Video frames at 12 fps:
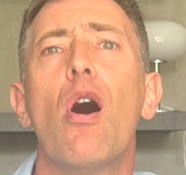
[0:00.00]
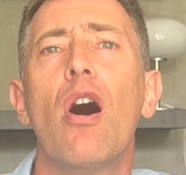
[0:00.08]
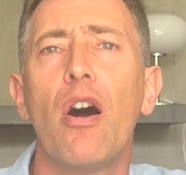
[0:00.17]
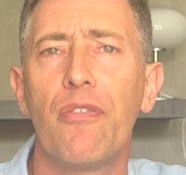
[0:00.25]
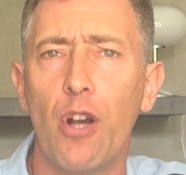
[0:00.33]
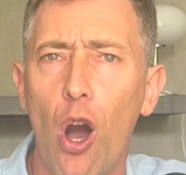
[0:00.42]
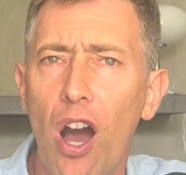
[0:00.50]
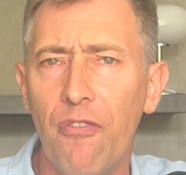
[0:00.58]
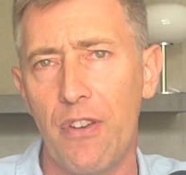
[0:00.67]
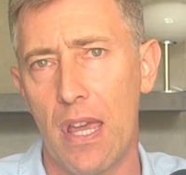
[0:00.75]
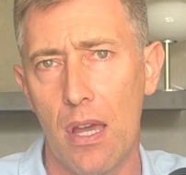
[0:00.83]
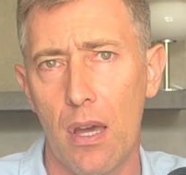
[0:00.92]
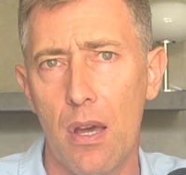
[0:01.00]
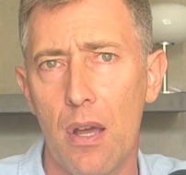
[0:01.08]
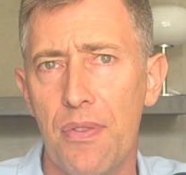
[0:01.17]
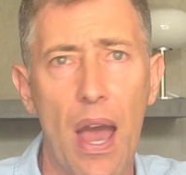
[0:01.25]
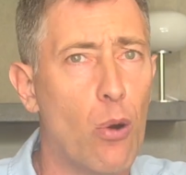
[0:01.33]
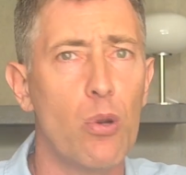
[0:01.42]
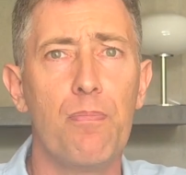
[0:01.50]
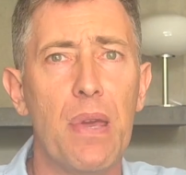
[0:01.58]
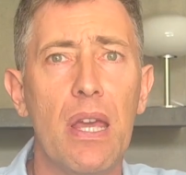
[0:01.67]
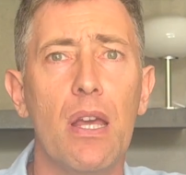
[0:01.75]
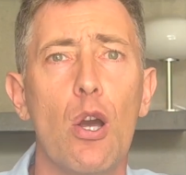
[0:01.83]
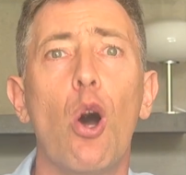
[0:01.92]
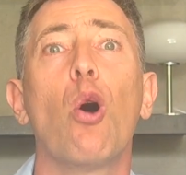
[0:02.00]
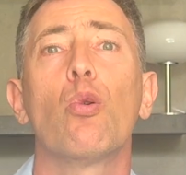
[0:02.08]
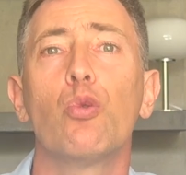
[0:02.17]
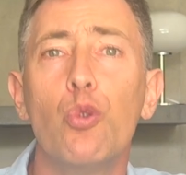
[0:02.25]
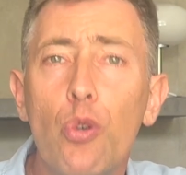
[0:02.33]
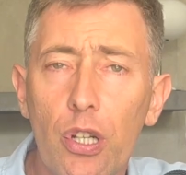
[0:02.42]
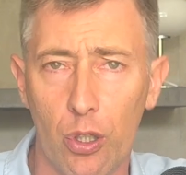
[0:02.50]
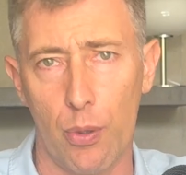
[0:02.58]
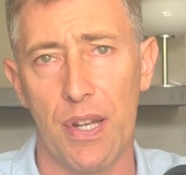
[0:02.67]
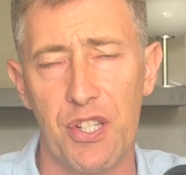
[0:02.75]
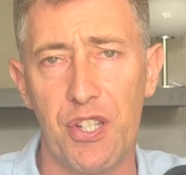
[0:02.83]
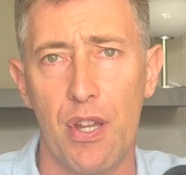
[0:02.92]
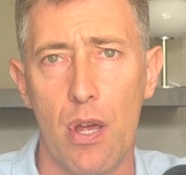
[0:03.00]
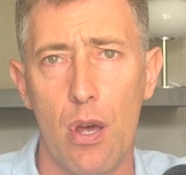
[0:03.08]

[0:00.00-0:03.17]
of coffee. That would be ludicrous.